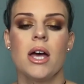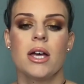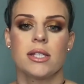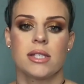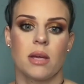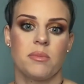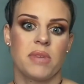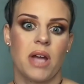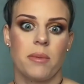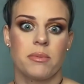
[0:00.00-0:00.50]

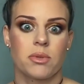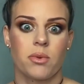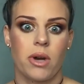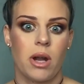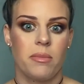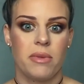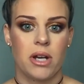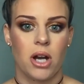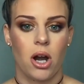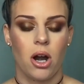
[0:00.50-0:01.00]
Sometimes when
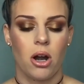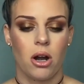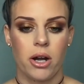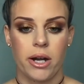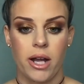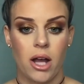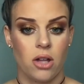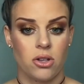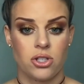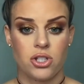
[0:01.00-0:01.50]
I'm in a
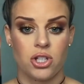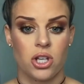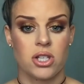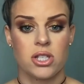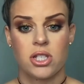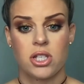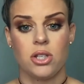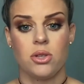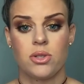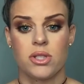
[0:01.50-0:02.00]
hurry, I'll
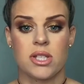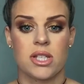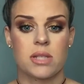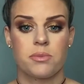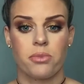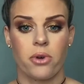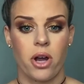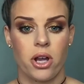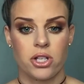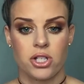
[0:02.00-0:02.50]
just use this
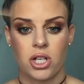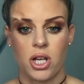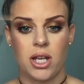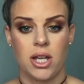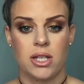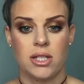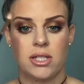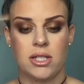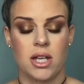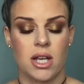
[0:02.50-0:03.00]
brush
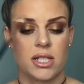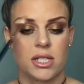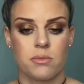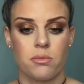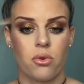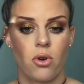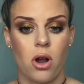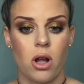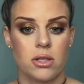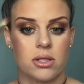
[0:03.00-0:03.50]
and dust
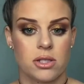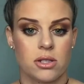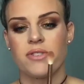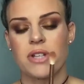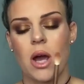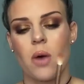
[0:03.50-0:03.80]
bronze.